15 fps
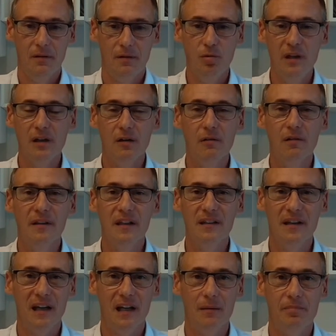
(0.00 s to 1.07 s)
We all need
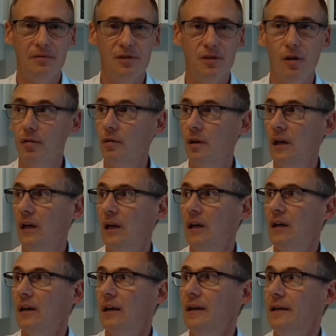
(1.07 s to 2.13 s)
help. So
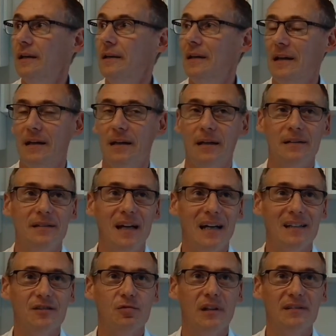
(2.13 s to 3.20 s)

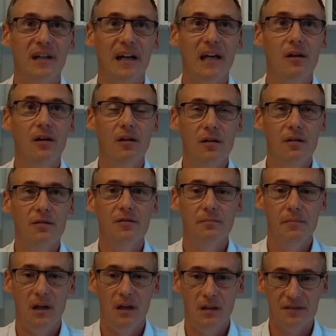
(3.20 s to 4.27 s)
that's what I learned the
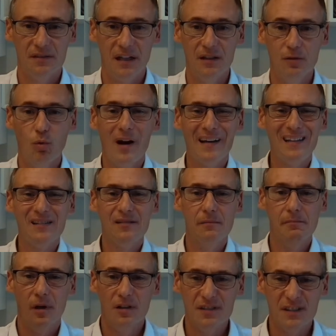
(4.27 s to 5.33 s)
most. And what is the
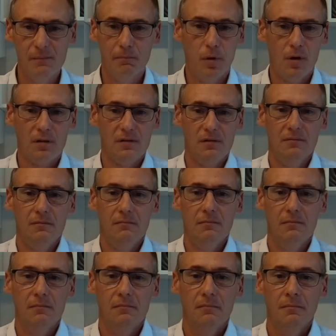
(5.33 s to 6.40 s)
most important?
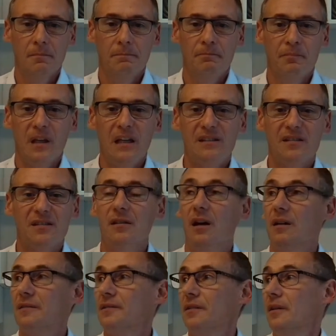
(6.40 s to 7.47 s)
It's
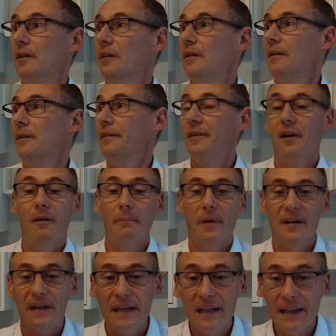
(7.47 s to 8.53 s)
not your
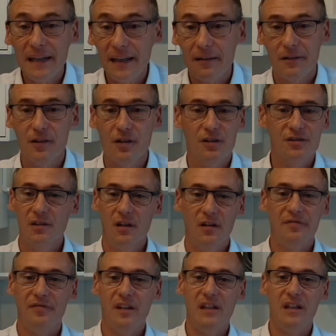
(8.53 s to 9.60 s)
money or your
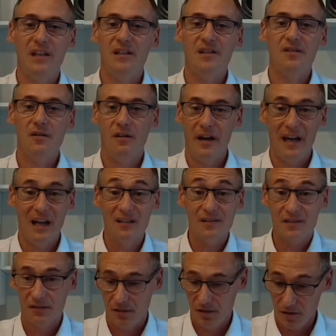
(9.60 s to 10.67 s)
stuff. It is your
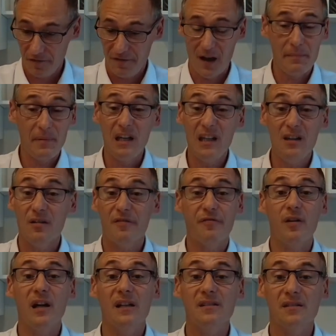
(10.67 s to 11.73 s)
health, your family, your
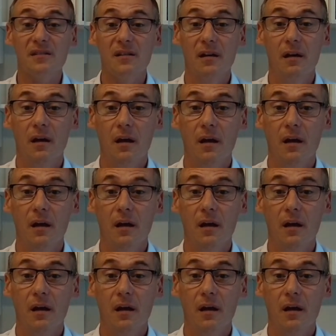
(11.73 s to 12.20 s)
friends,